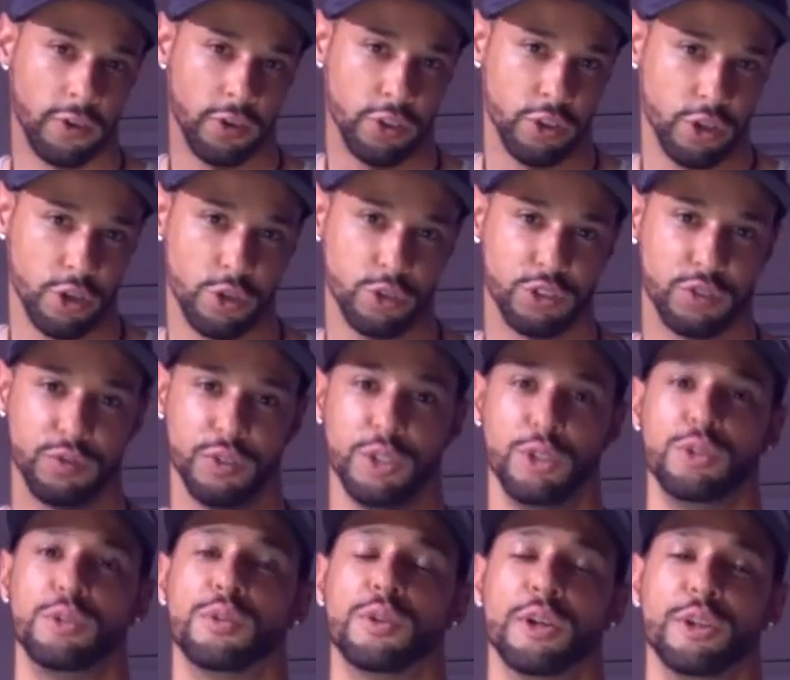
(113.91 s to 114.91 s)
For those of
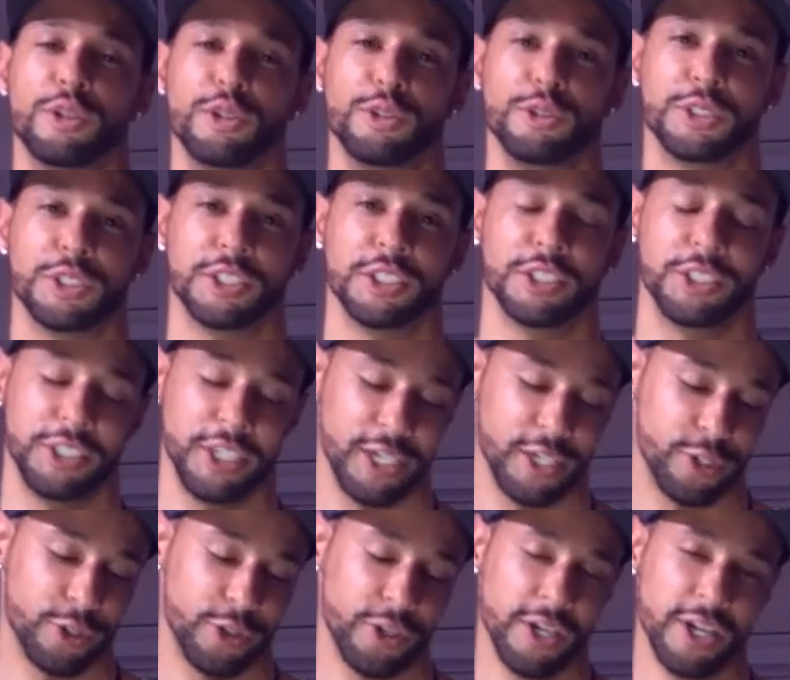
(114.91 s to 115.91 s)
you who are new to the
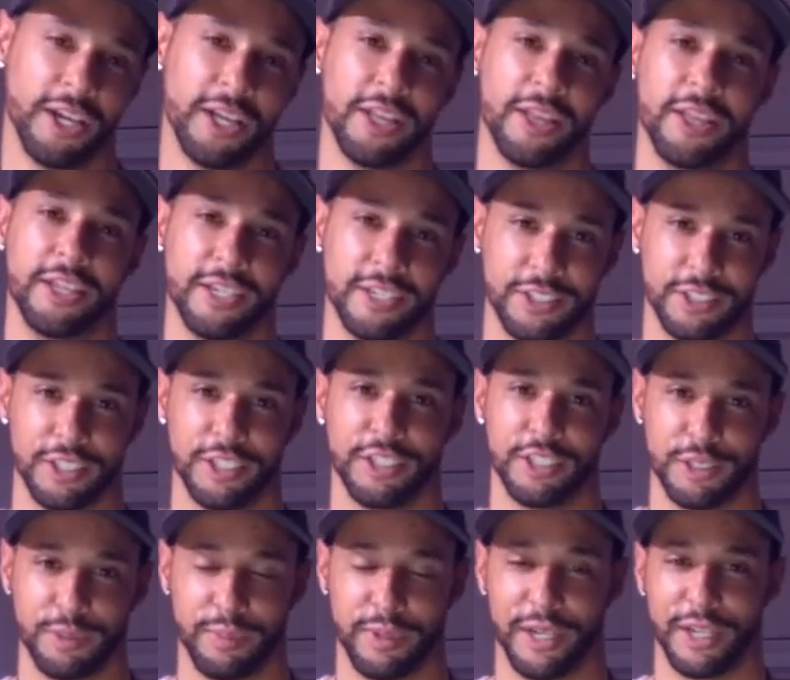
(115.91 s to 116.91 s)
channel, this
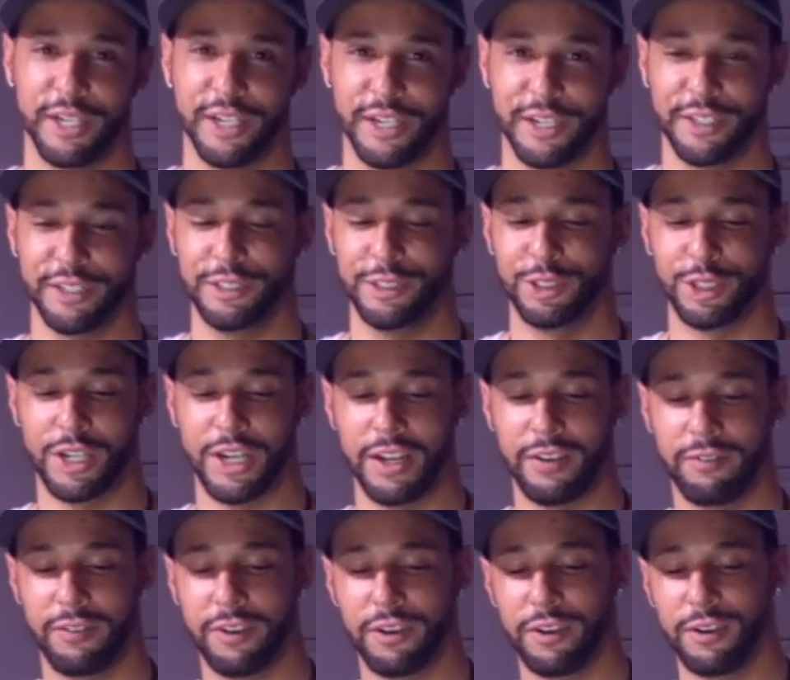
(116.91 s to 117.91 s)
is my daily
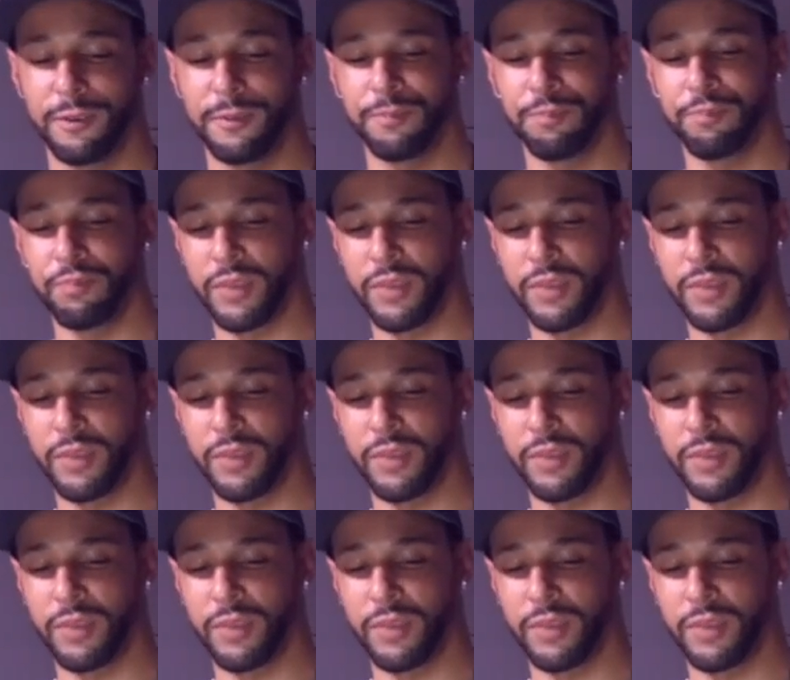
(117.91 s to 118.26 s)
driver.